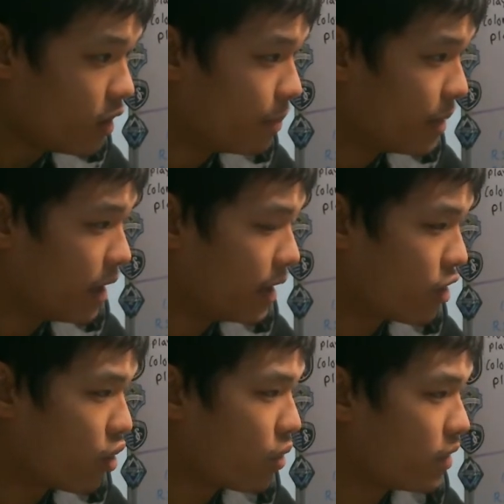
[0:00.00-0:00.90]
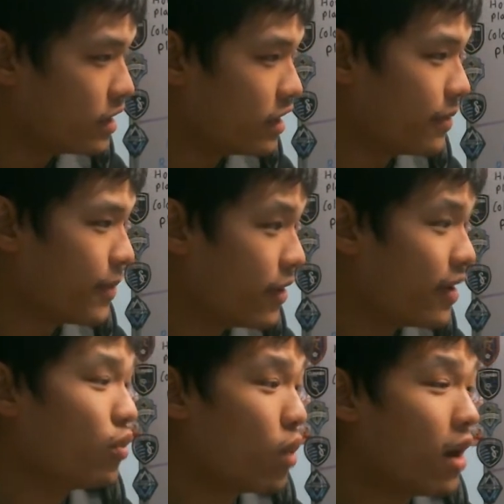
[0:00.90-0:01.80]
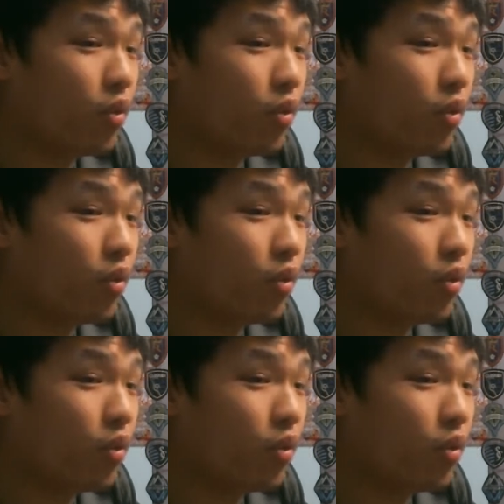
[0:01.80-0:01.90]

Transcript: in a quarantine period. Well,